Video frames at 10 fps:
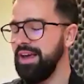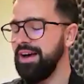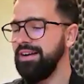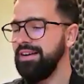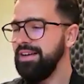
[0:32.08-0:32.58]

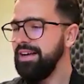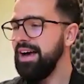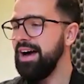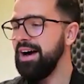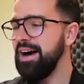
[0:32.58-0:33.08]
Yeah,
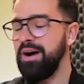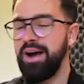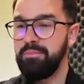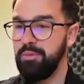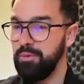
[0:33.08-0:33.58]

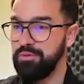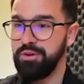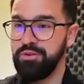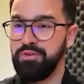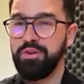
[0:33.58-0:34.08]
I am
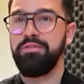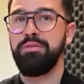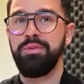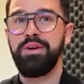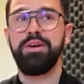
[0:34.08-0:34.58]
also joining
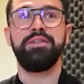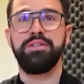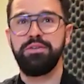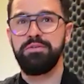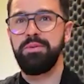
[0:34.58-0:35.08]
from the
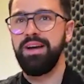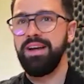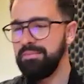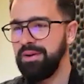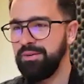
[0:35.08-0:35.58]
coziness of my
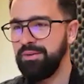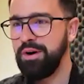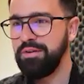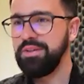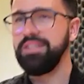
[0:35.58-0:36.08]
little
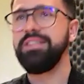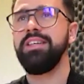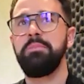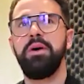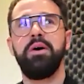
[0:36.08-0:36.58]
office
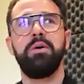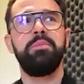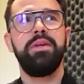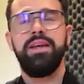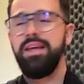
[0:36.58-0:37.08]
at my
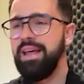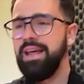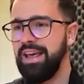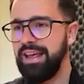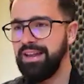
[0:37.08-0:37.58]
home
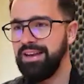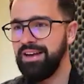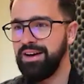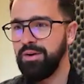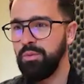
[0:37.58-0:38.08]
here in
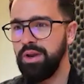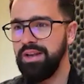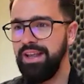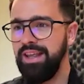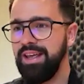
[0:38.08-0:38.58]

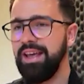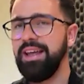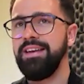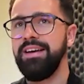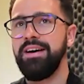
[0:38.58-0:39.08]
windy,
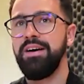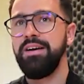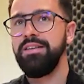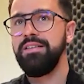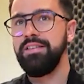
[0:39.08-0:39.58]
and
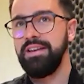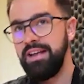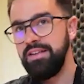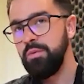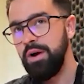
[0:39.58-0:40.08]
today
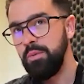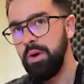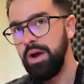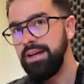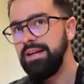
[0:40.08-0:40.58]
it's quite
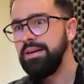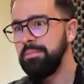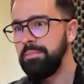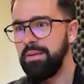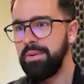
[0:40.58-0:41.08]
wet
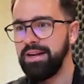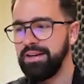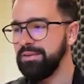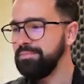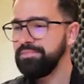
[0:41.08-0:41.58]
in Bahia
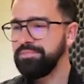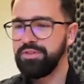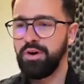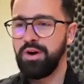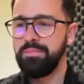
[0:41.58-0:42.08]
Blanca.
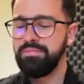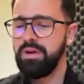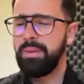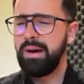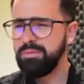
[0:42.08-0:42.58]
So I'm
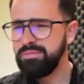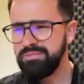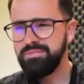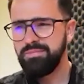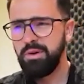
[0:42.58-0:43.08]
about,
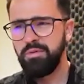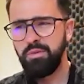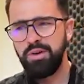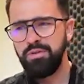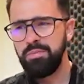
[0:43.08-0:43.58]

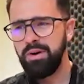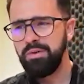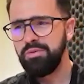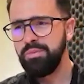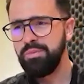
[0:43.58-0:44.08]
400 miles
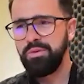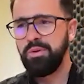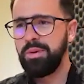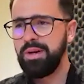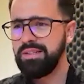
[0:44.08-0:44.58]
from your
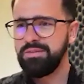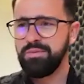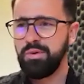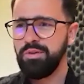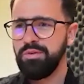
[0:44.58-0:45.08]
place?
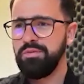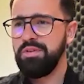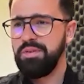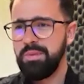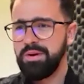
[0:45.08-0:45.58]
450 miles?